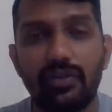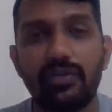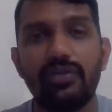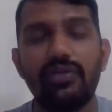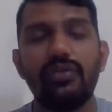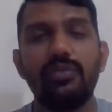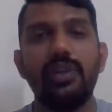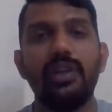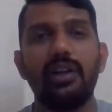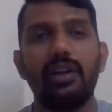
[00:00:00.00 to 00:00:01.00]
you should
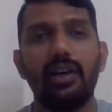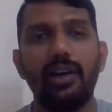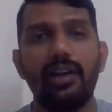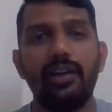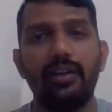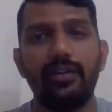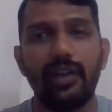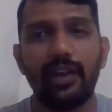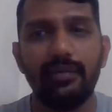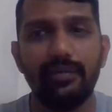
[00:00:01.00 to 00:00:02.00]
be ahead of
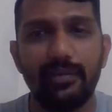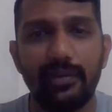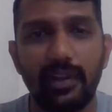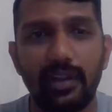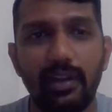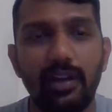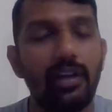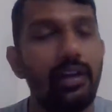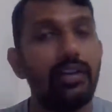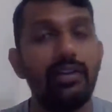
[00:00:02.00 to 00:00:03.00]
time.
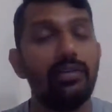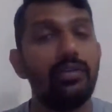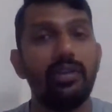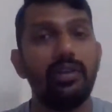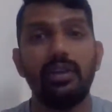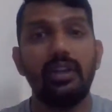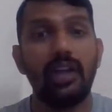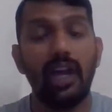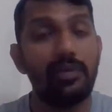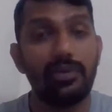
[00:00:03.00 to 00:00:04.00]
The
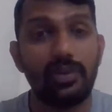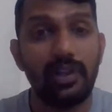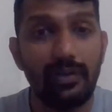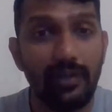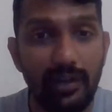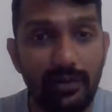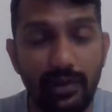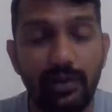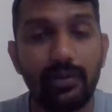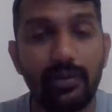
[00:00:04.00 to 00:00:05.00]
time shouldn't wait
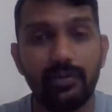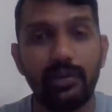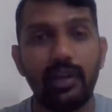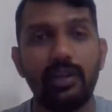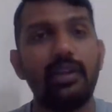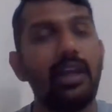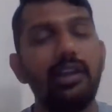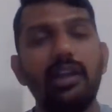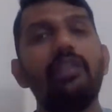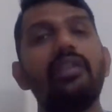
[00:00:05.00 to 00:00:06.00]
for you, and
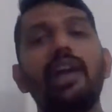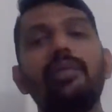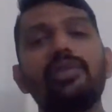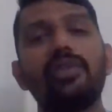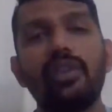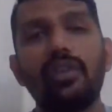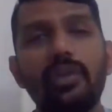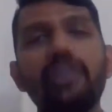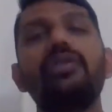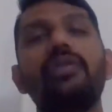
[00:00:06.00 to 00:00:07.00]
anyhow, time is not
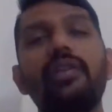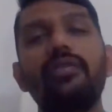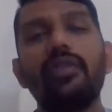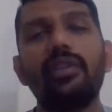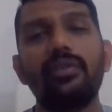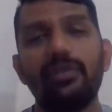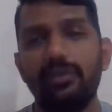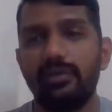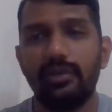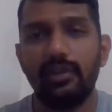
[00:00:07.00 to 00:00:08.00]
going to wait for you.
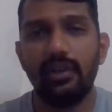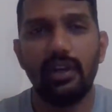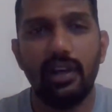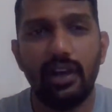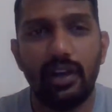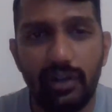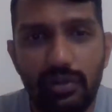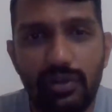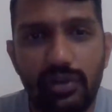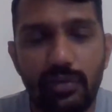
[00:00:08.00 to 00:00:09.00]

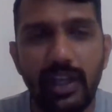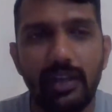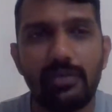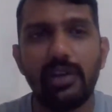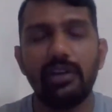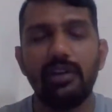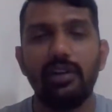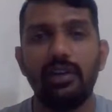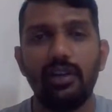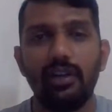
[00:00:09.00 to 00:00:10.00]
You should be able
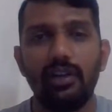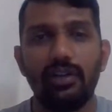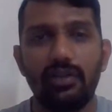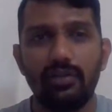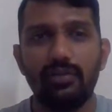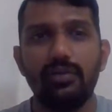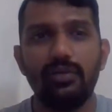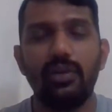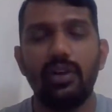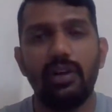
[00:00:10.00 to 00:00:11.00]

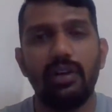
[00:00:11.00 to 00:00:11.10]
to